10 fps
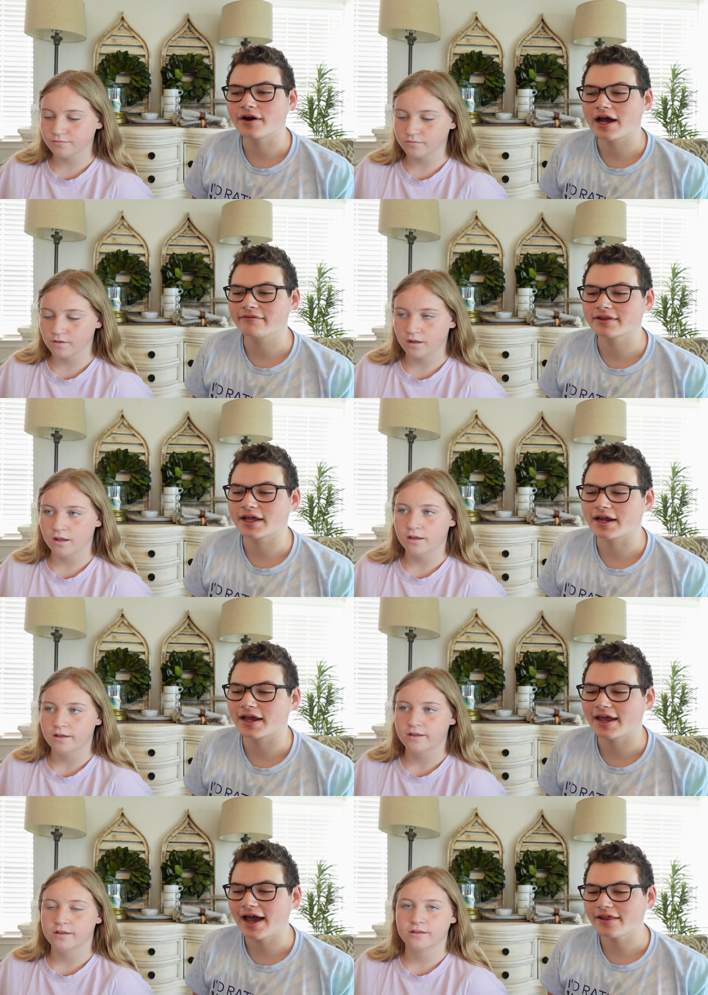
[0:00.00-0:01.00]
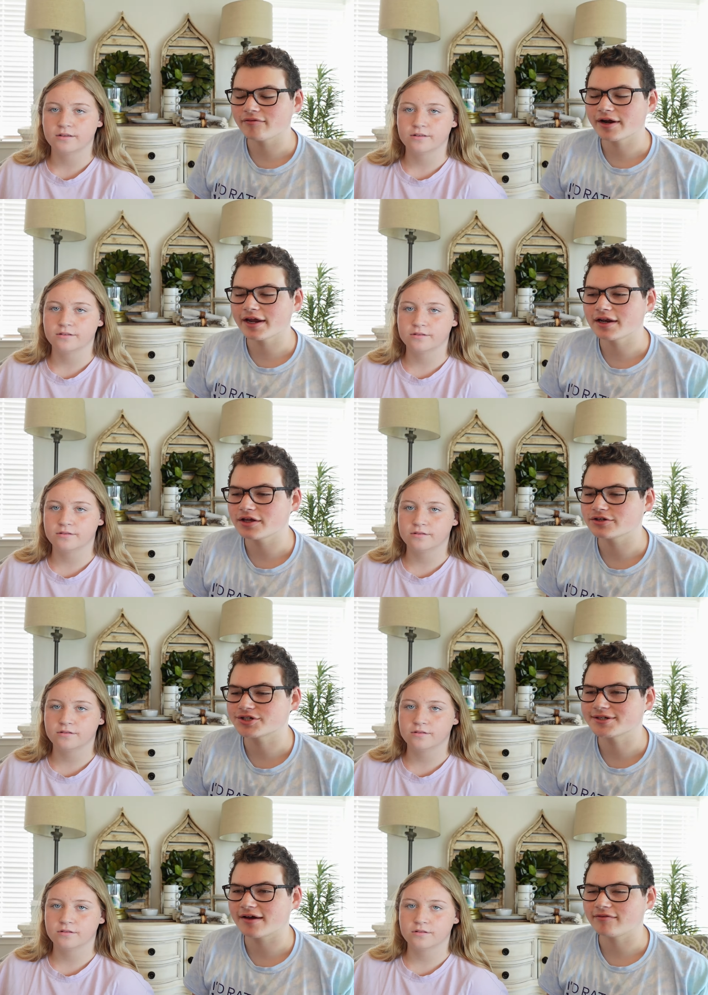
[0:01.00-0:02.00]
Speaker 1: having like a gathering, you
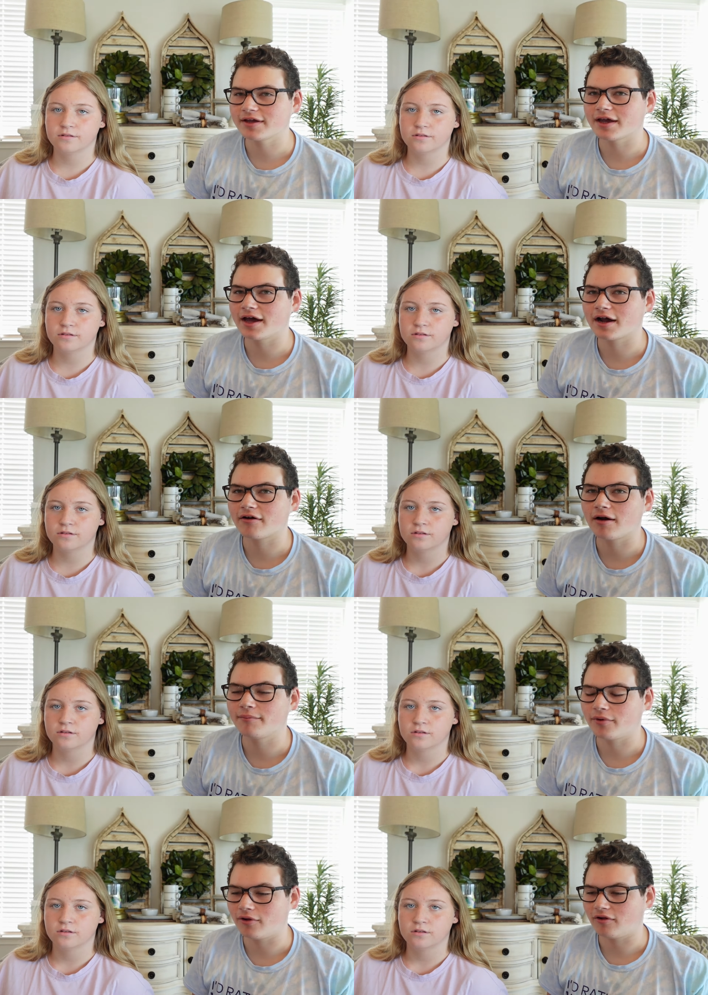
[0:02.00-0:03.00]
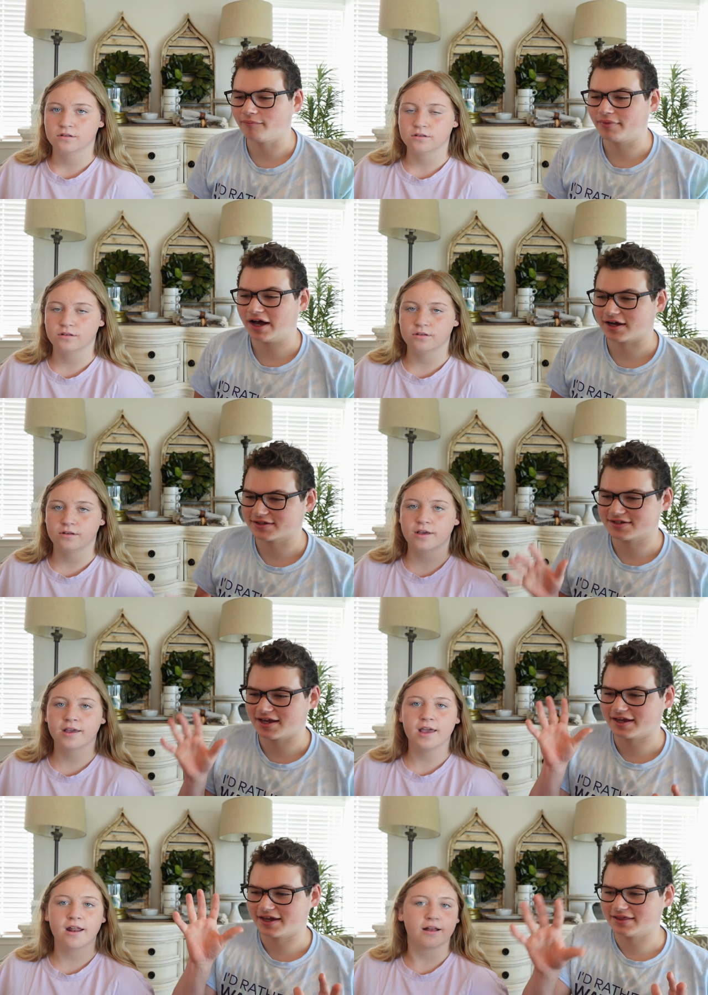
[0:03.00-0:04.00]
should definitely get a Crumbl box. You
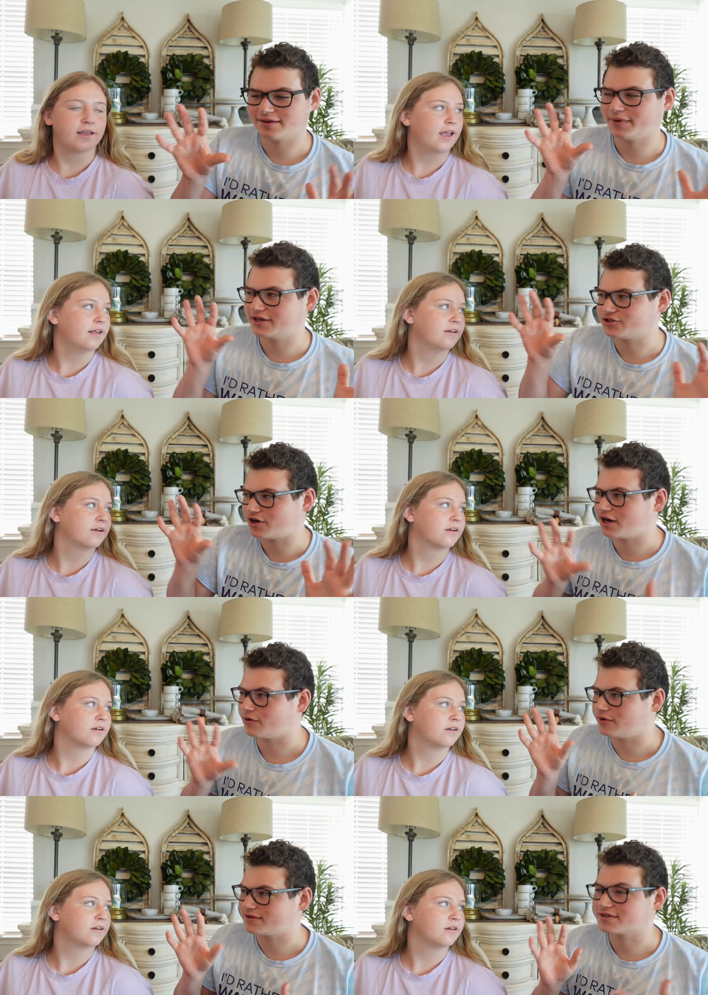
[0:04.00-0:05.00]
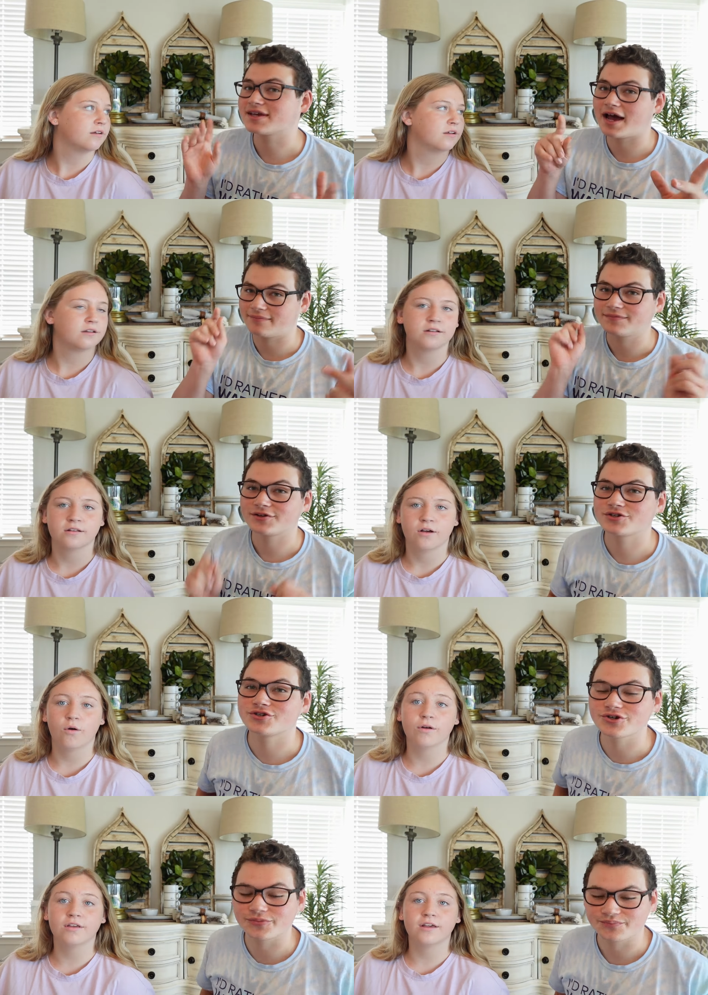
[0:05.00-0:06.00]
can get a cater. Yeah, that's
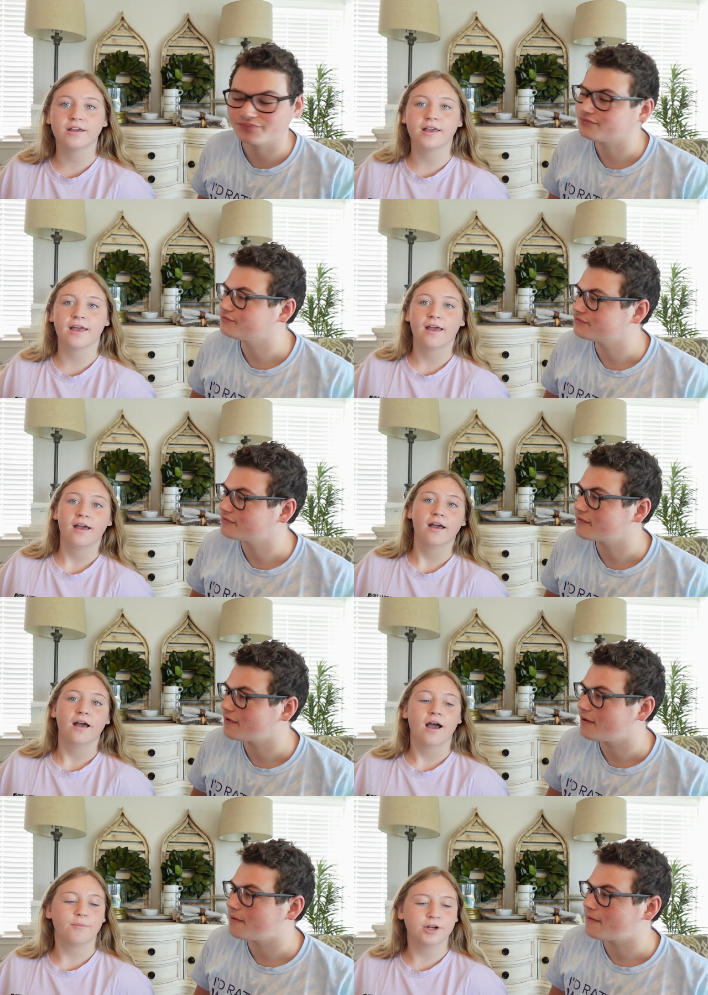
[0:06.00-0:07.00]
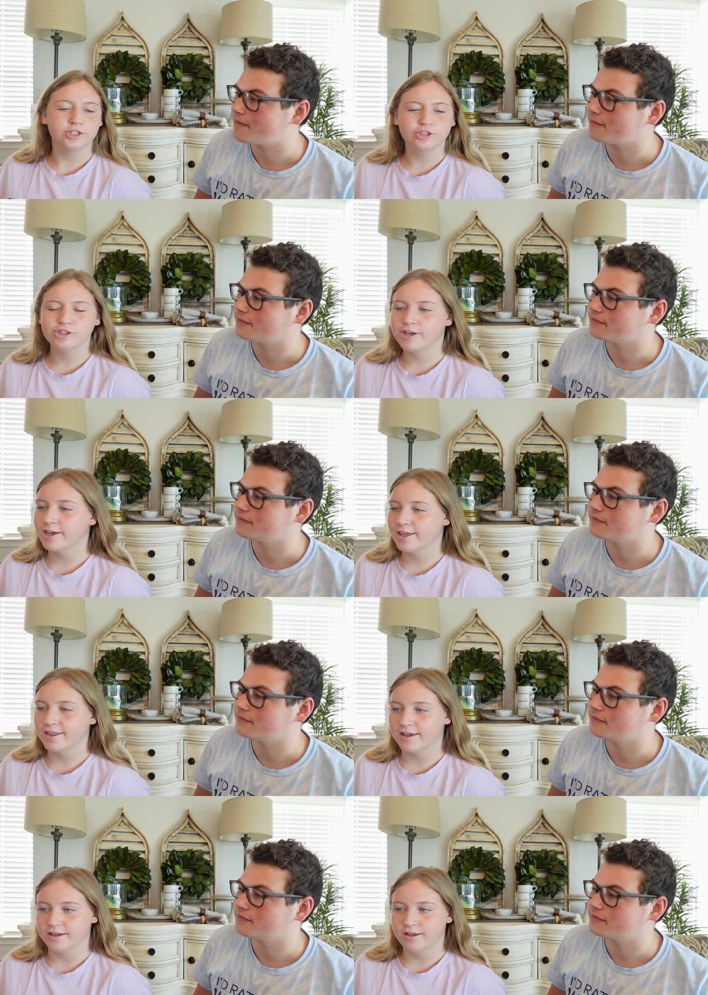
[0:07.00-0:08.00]
true. Or you
Speaker 2: can get I'm pretty sure you can get
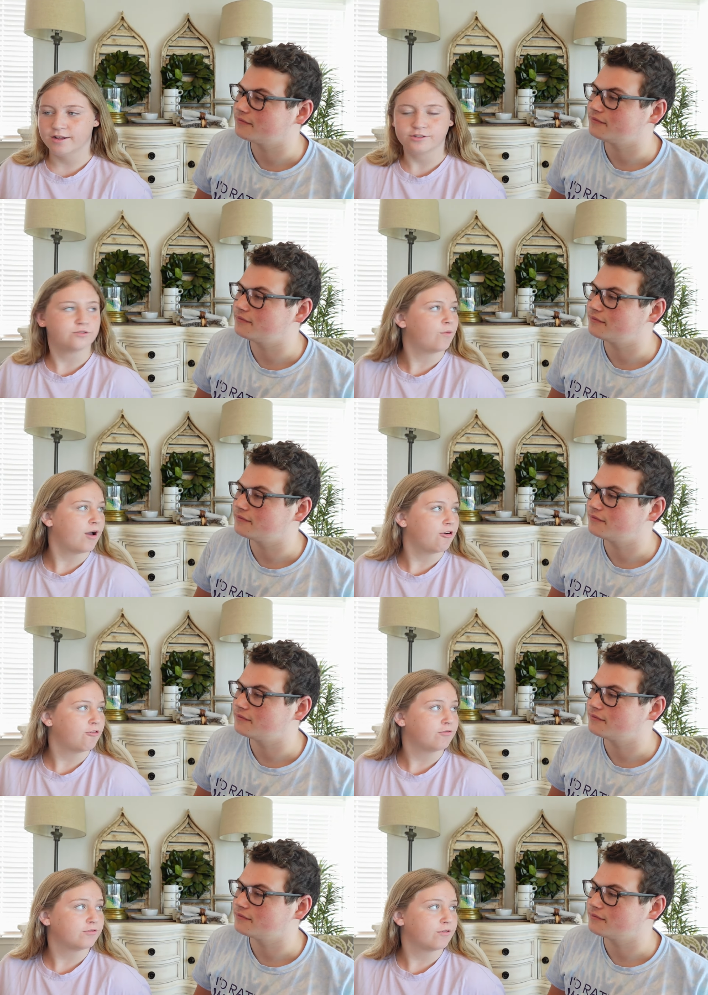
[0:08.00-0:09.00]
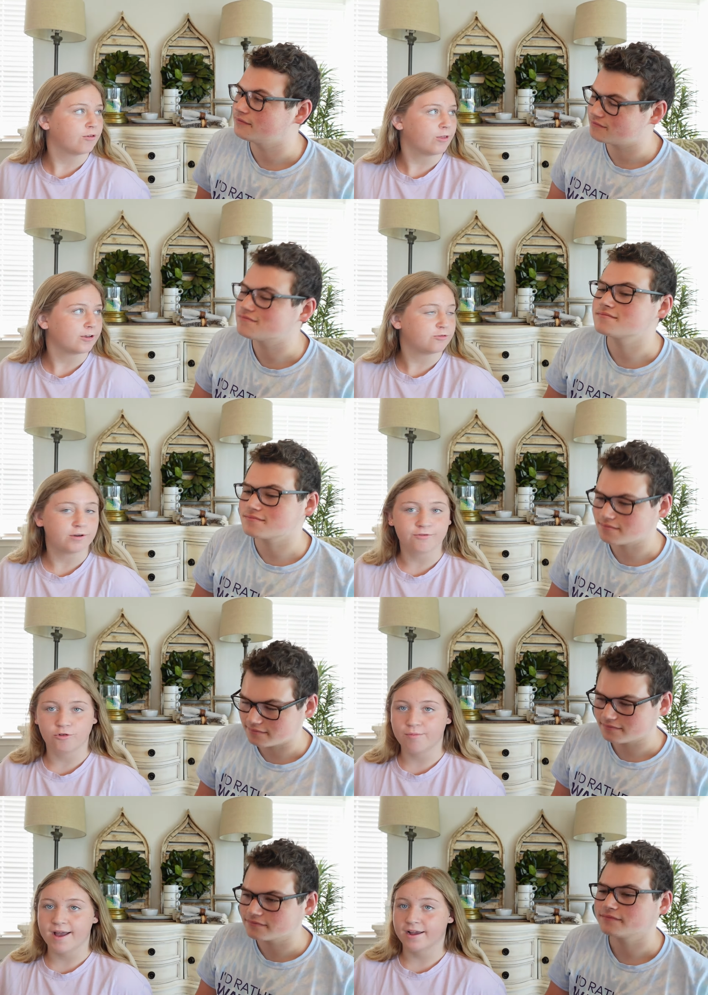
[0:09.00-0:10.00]
like a 12 or like mm-hmm.
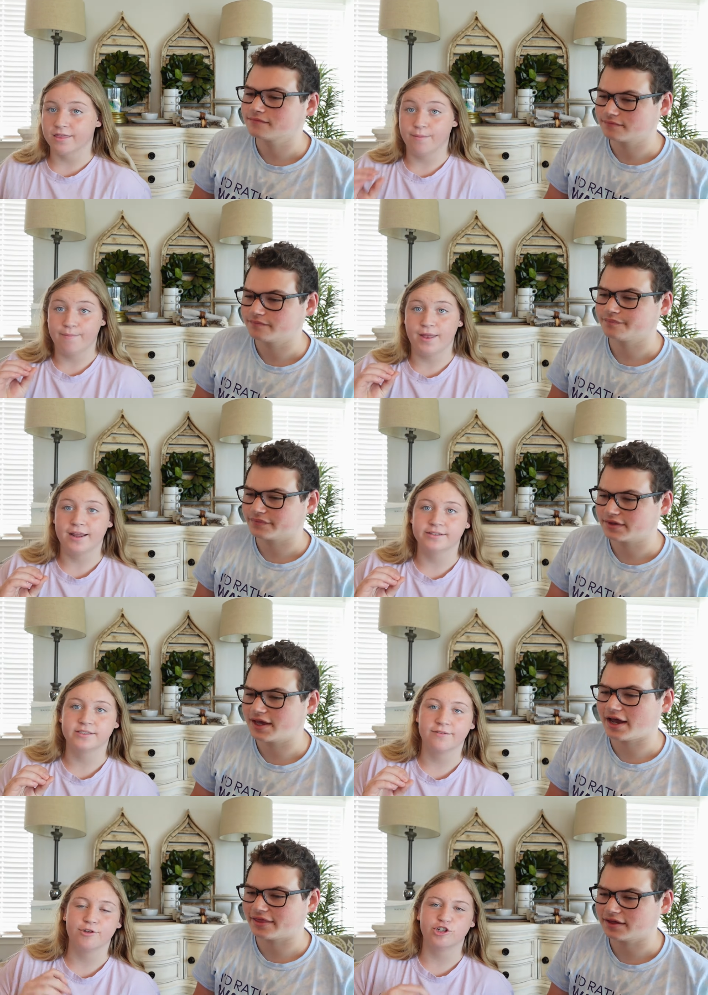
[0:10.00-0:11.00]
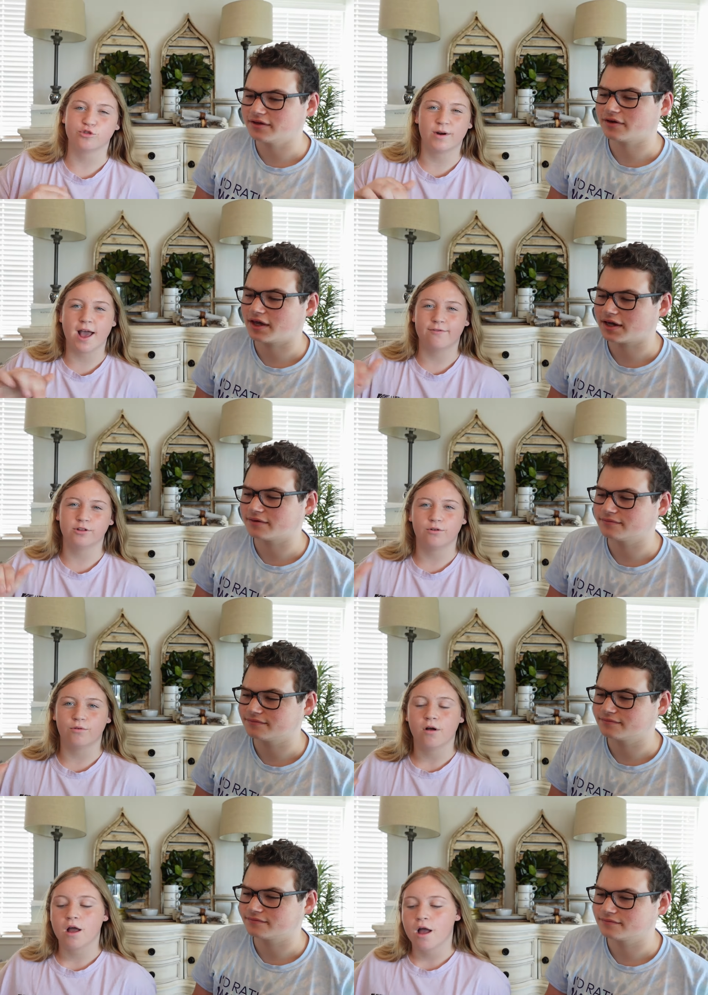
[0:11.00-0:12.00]
24 pack of the minis. Yeah, you just want to have a little